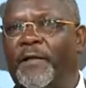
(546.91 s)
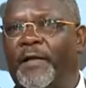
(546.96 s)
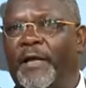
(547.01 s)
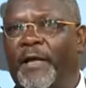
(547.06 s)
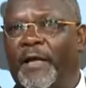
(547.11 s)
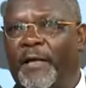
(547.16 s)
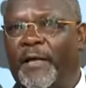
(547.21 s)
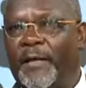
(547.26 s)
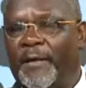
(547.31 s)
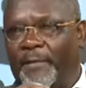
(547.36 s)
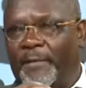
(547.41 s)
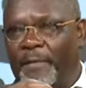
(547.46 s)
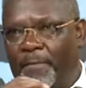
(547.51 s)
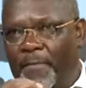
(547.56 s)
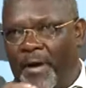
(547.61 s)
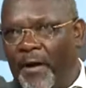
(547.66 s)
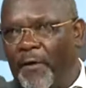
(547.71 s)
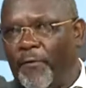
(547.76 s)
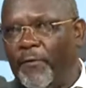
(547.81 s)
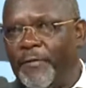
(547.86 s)
the
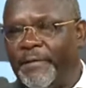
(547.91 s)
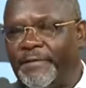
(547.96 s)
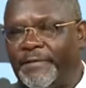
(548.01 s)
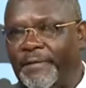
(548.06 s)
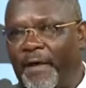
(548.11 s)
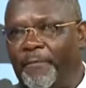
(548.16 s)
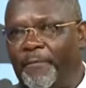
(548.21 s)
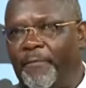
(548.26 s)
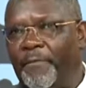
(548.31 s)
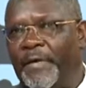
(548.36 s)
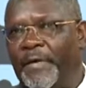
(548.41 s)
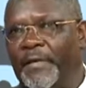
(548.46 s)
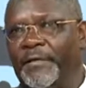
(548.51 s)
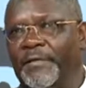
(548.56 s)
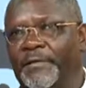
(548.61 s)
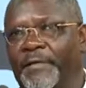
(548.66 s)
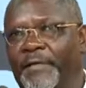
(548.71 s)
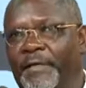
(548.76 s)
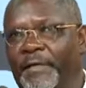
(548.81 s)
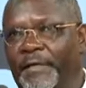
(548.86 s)
Mau
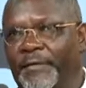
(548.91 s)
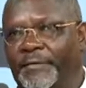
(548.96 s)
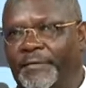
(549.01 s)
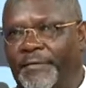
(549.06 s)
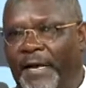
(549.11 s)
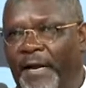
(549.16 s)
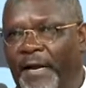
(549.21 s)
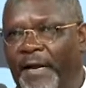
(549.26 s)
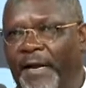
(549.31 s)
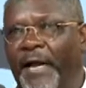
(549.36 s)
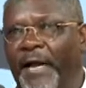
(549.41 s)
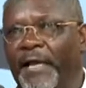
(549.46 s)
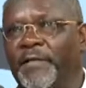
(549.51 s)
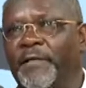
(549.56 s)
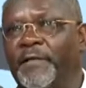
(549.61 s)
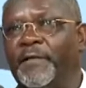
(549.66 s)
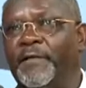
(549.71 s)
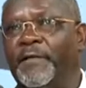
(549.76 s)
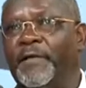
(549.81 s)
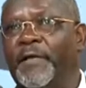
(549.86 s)
Escarpment,
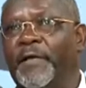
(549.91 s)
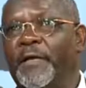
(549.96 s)
Cherangani,